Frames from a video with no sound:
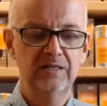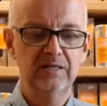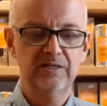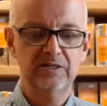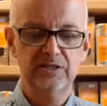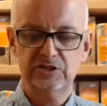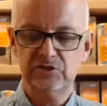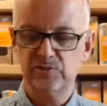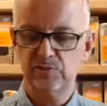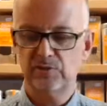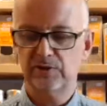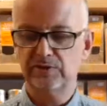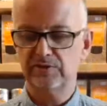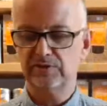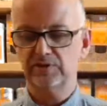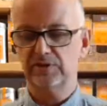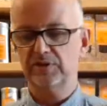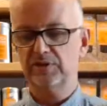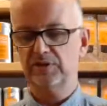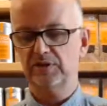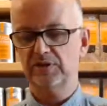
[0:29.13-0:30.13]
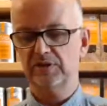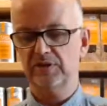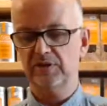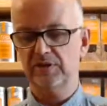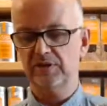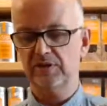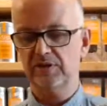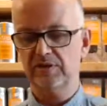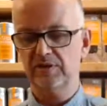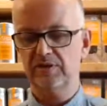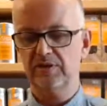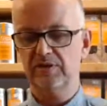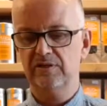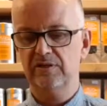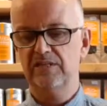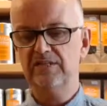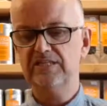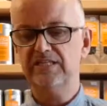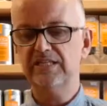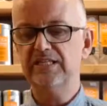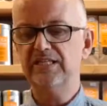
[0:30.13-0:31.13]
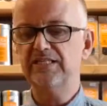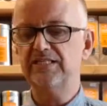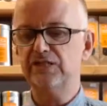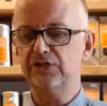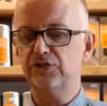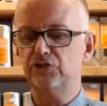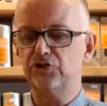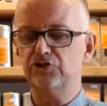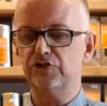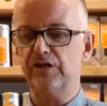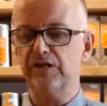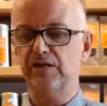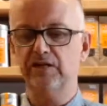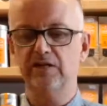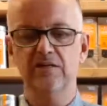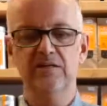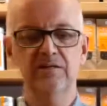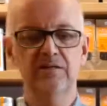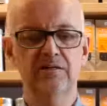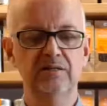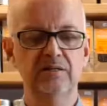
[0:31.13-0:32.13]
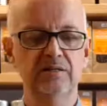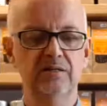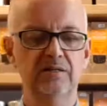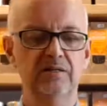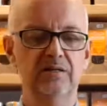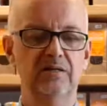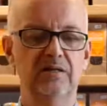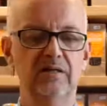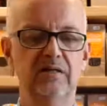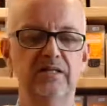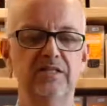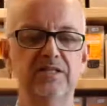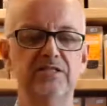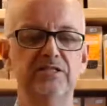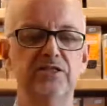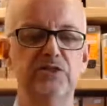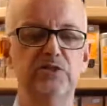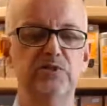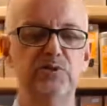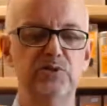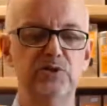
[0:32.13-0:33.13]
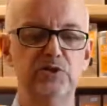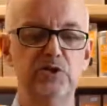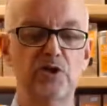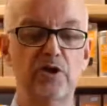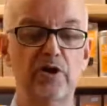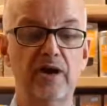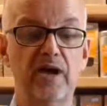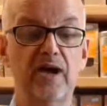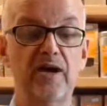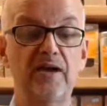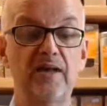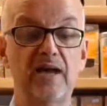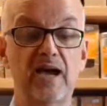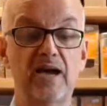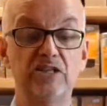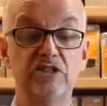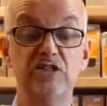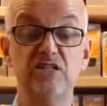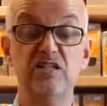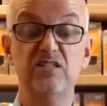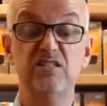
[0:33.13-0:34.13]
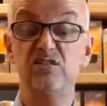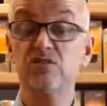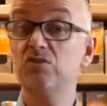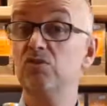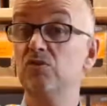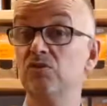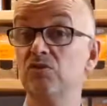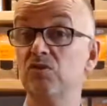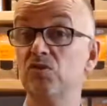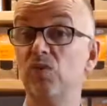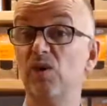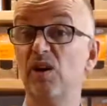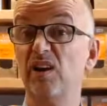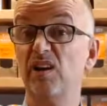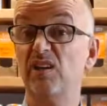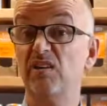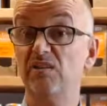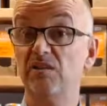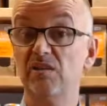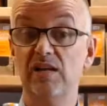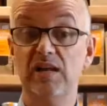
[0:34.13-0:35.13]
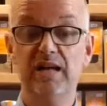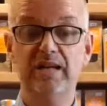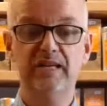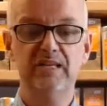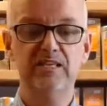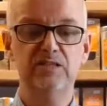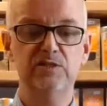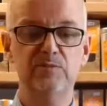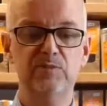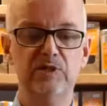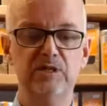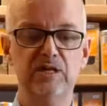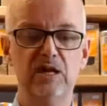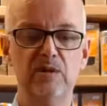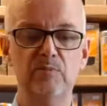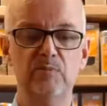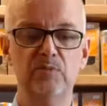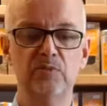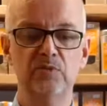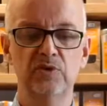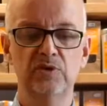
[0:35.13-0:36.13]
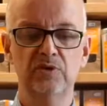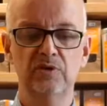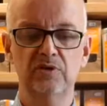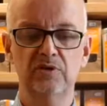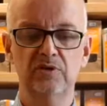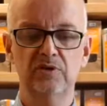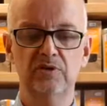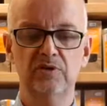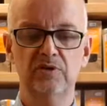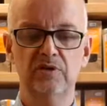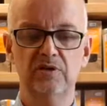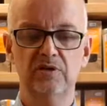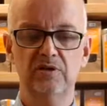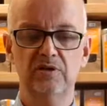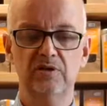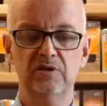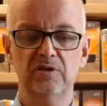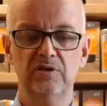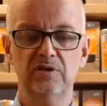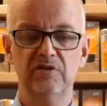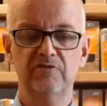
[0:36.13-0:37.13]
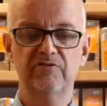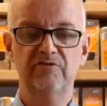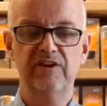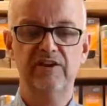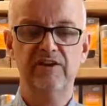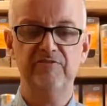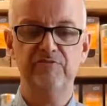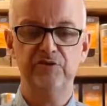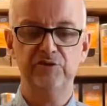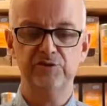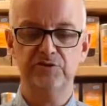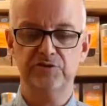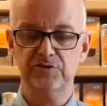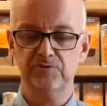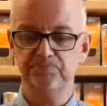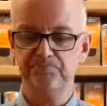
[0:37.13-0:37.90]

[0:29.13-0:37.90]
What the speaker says: this one is easy to drink and easy to enjoy, and actually is quite likely to become a favourite.